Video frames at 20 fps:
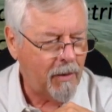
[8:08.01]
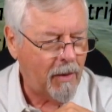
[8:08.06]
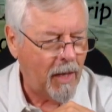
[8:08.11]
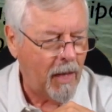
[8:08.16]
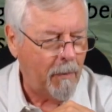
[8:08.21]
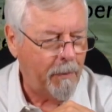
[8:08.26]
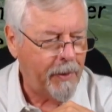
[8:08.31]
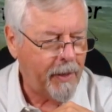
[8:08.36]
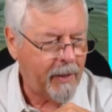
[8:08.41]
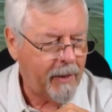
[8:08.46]

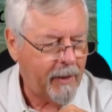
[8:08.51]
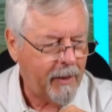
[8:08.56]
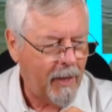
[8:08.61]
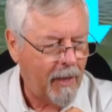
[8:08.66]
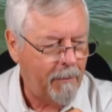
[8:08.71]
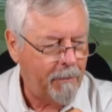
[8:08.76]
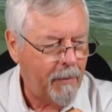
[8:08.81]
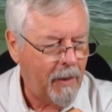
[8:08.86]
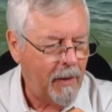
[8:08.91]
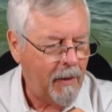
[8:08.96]
I'll pick it
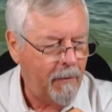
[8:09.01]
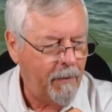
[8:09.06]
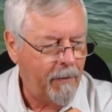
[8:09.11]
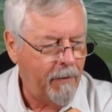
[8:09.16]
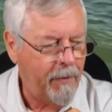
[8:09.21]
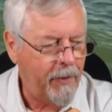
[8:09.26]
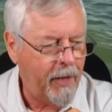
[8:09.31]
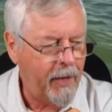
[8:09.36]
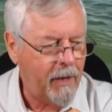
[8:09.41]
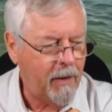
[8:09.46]
up,
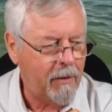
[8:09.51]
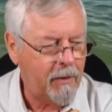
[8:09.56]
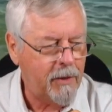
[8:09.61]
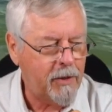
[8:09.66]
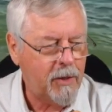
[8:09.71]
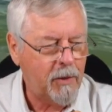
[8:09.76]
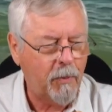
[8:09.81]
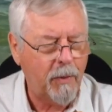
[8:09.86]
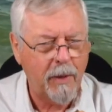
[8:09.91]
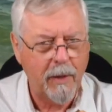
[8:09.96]
and there
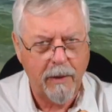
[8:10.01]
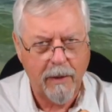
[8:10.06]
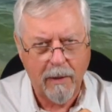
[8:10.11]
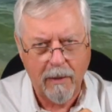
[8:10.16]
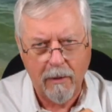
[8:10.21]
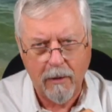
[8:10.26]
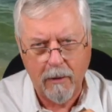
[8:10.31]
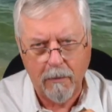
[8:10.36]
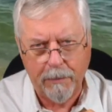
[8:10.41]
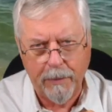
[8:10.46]
is the welded
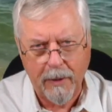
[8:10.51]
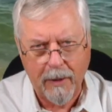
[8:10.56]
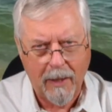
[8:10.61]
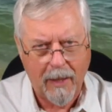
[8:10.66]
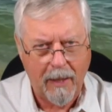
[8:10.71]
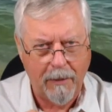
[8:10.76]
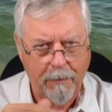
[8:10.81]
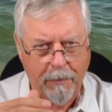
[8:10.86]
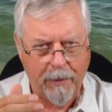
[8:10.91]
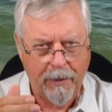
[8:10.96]
loop.
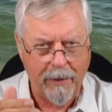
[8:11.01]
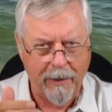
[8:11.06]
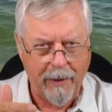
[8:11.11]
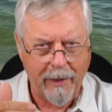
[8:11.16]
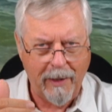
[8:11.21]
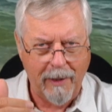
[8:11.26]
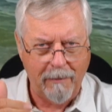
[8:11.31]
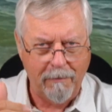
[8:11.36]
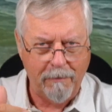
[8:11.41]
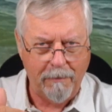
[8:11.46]
I
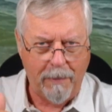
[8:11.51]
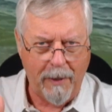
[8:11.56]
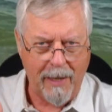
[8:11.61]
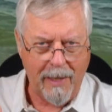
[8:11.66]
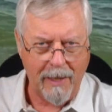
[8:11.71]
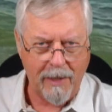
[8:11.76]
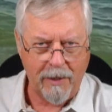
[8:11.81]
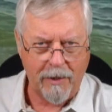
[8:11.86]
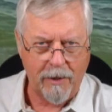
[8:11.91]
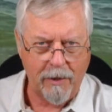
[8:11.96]
brought it
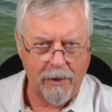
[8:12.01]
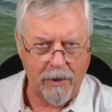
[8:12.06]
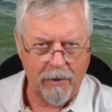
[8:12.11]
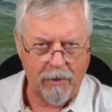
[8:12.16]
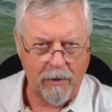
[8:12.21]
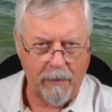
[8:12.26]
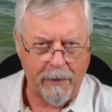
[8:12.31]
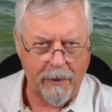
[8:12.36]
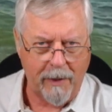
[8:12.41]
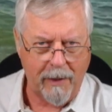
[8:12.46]
past the
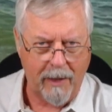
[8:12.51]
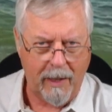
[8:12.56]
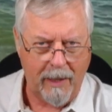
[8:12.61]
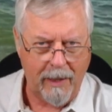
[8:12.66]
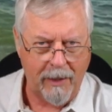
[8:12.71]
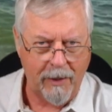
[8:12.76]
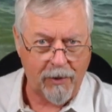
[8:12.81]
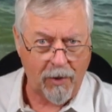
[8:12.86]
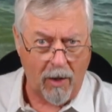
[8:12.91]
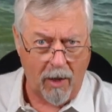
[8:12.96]
stripper
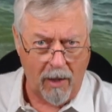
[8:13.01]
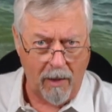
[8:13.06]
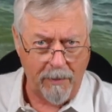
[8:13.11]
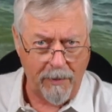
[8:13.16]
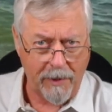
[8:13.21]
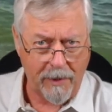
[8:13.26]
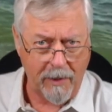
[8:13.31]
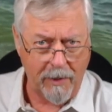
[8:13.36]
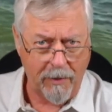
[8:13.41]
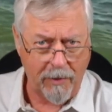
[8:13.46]
guide. It's
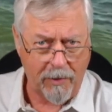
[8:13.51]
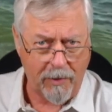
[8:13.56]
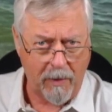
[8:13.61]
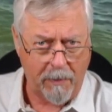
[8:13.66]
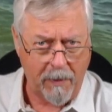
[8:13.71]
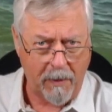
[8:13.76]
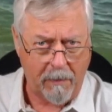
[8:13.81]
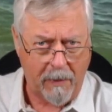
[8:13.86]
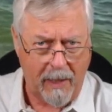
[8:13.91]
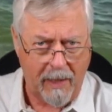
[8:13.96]
almost in the
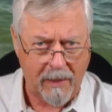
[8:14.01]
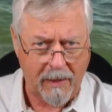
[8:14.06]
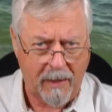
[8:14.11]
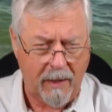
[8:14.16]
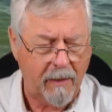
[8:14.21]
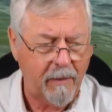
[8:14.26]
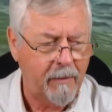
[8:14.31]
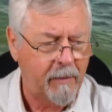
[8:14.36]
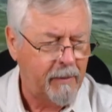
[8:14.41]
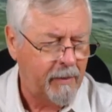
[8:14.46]
stripping
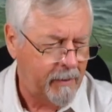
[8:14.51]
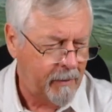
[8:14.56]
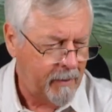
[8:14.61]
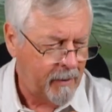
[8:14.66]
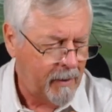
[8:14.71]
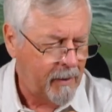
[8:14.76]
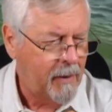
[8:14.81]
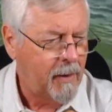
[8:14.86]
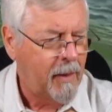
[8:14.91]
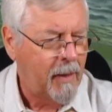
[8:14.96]
basket.
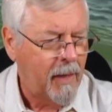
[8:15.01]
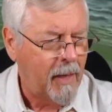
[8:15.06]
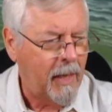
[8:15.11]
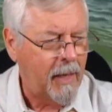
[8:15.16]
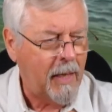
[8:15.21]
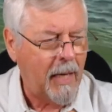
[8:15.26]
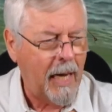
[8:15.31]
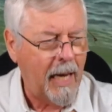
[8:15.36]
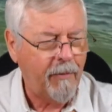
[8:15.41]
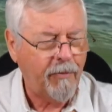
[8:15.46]

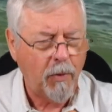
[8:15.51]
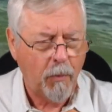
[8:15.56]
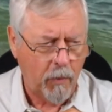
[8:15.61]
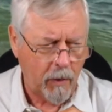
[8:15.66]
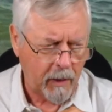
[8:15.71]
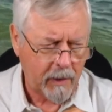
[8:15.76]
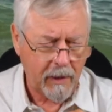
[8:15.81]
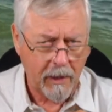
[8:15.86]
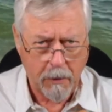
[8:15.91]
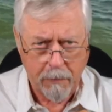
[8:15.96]
And I have to
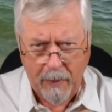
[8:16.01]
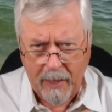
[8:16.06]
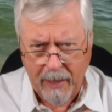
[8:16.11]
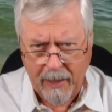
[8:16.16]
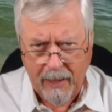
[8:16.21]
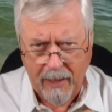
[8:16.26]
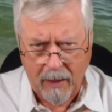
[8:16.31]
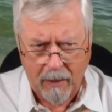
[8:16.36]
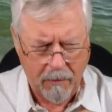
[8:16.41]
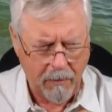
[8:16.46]
work this
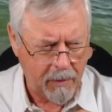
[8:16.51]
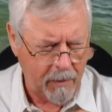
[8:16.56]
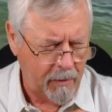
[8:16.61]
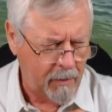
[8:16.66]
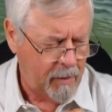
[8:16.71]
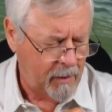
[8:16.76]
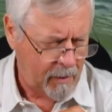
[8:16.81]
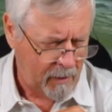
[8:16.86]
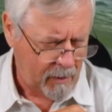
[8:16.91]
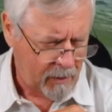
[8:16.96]
back out.
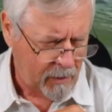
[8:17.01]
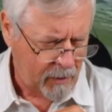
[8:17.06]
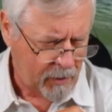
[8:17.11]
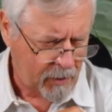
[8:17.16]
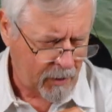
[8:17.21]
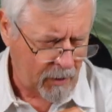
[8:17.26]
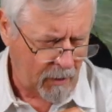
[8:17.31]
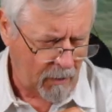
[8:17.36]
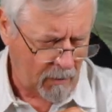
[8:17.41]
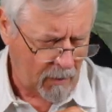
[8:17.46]

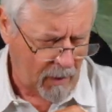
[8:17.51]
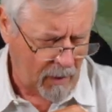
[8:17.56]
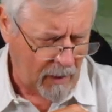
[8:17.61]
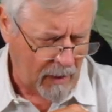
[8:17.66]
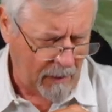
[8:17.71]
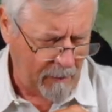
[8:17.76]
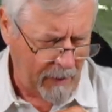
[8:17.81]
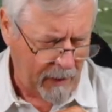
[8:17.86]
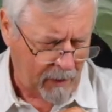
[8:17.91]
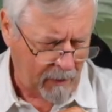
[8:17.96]
So
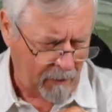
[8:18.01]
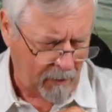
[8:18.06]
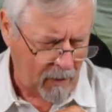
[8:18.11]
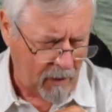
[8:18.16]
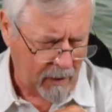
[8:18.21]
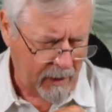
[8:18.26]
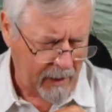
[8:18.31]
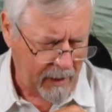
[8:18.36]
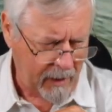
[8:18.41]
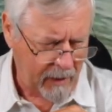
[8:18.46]
I make a
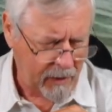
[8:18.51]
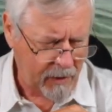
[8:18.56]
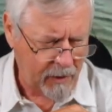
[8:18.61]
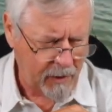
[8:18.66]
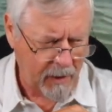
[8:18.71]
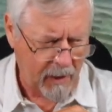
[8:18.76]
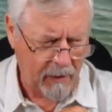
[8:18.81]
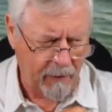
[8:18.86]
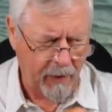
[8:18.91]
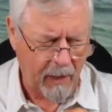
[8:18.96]
roll
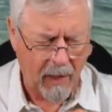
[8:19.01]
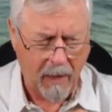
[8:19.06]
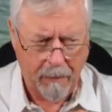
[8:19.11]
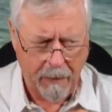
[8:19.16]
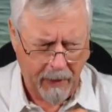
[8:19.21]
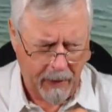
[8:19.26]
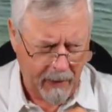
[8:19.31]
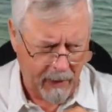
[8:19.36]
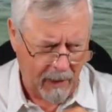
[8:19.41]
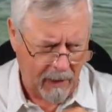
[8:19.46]
cast, and then I
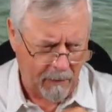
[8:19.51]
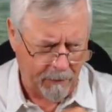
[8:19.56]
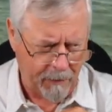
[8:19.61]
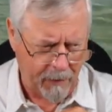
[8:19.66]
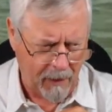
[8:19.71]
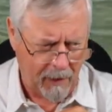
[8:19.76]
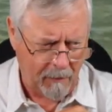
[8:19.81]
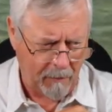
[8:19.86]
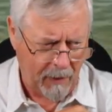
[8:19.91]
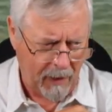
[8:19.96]
pick it up
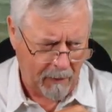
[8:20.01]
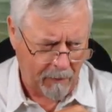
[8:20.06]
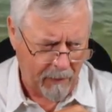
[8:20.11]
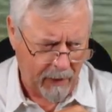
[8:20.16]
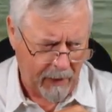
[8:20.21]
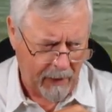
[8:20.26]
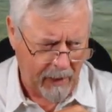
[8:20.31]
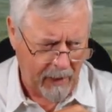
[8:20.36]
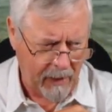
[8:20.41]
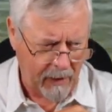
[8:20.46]
and make
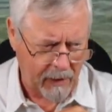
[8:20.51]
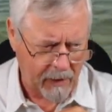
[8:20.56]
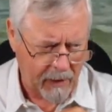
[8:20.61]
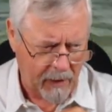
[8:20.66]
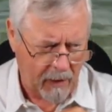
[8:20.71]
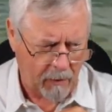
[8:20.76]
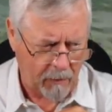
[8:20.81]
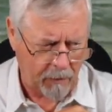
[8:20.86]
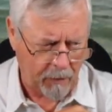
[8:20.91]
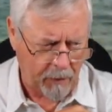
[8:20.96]
my cast out.